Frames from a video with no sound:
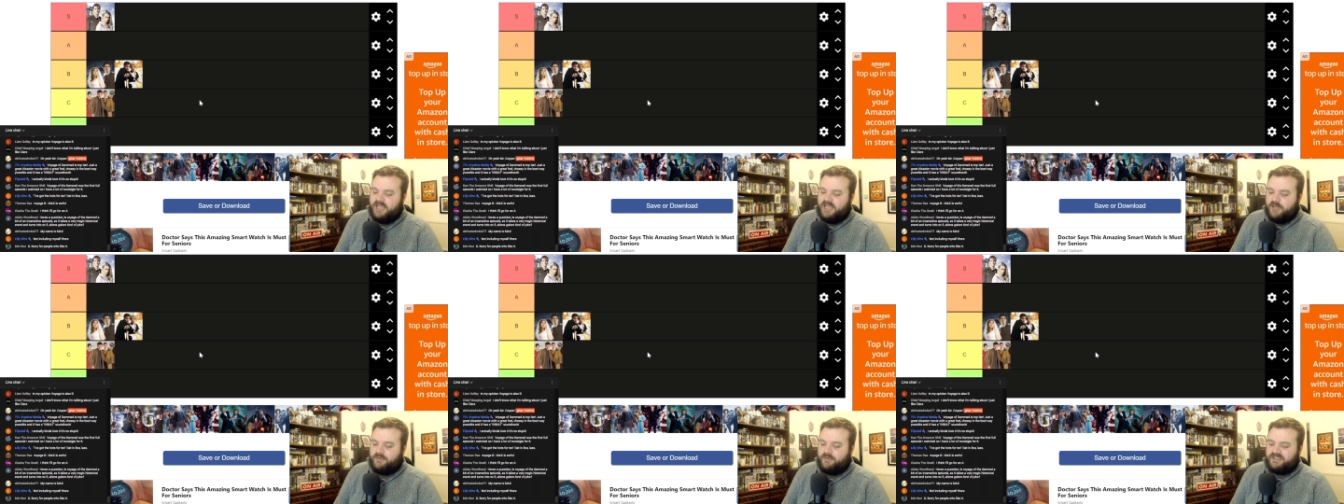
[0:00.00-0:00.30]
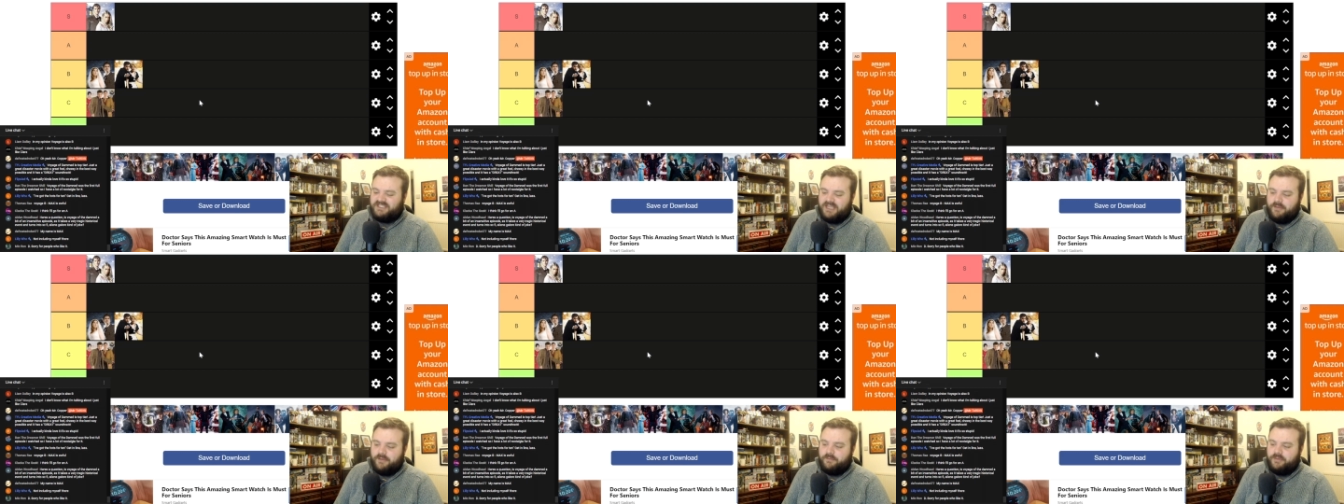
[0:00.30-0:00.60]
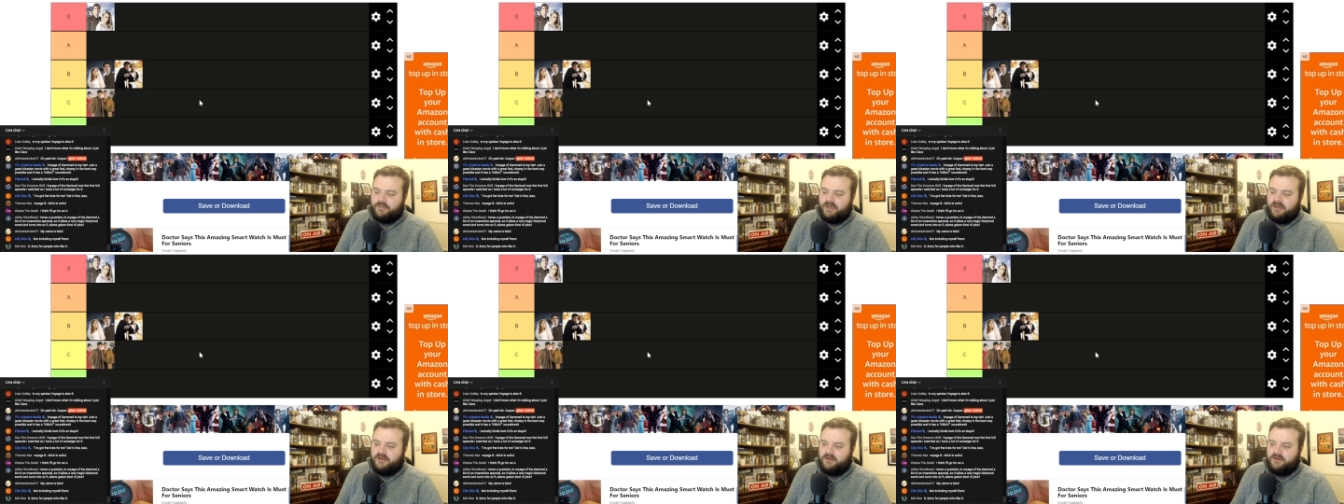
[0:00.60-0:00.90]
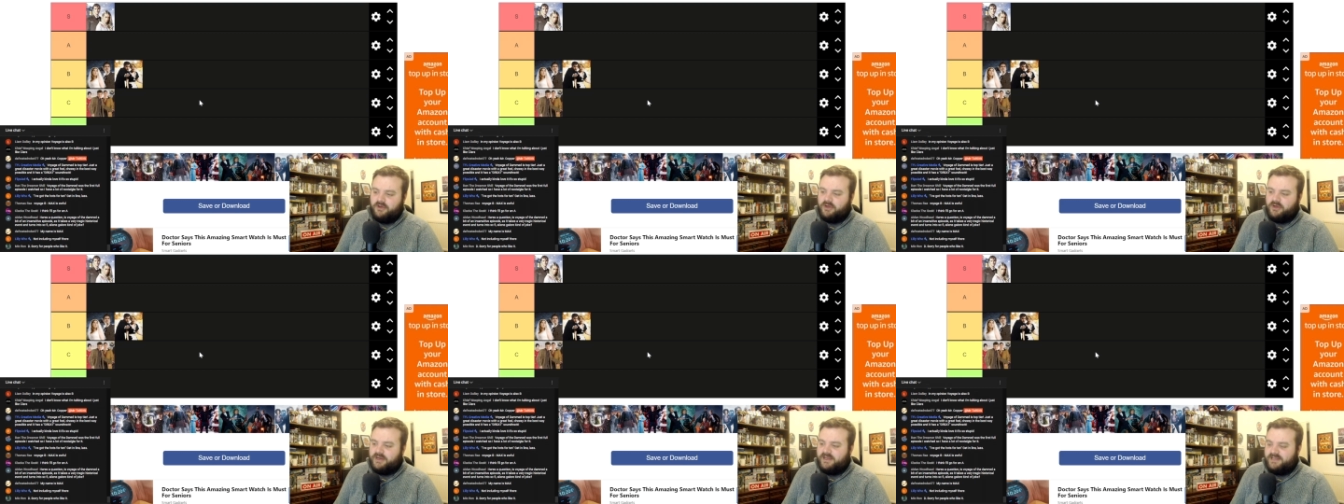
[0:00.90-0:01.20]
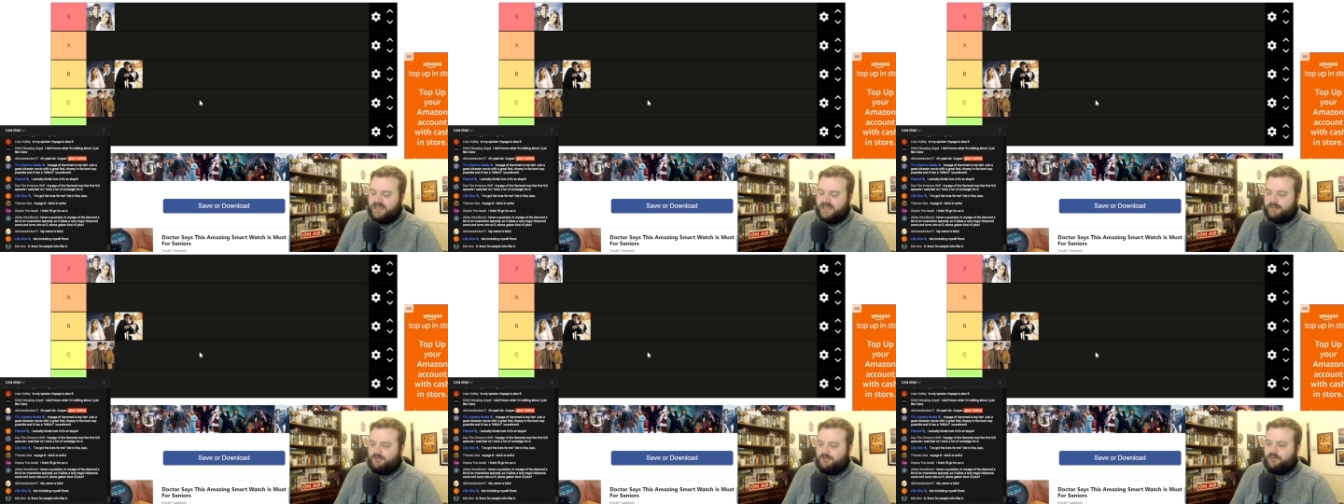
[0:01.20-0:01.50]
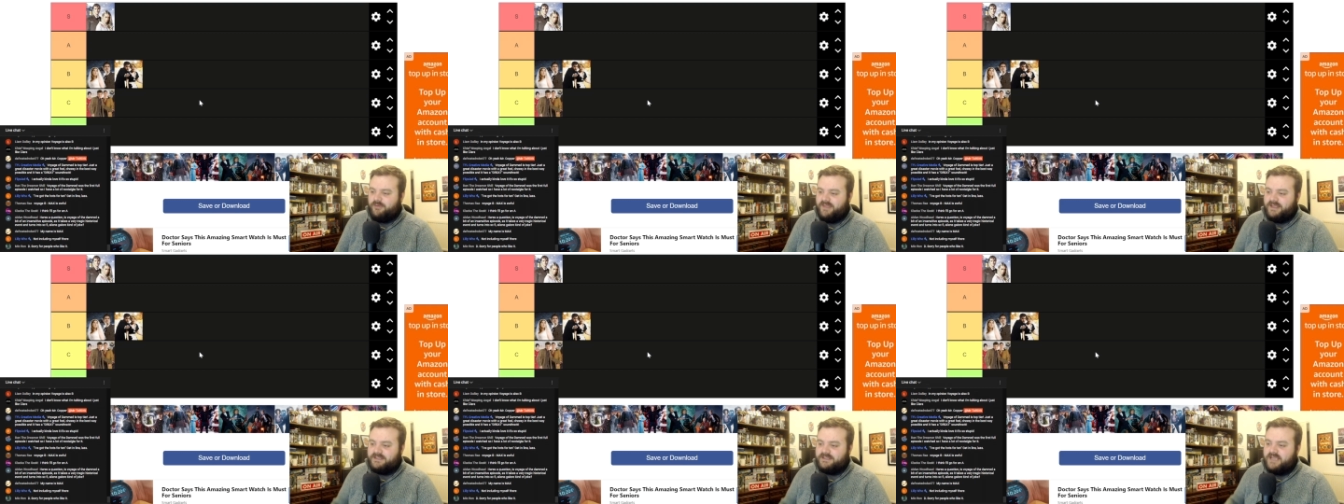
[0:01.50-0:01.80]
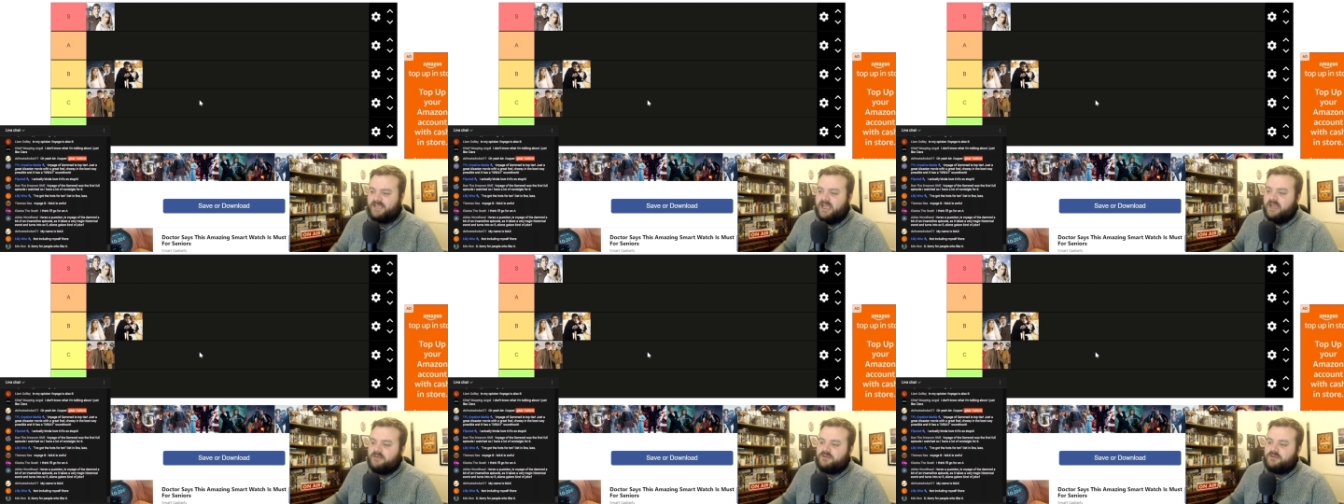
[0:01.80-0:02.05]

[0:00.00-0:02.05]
Cyber Sember, gone in depth with it.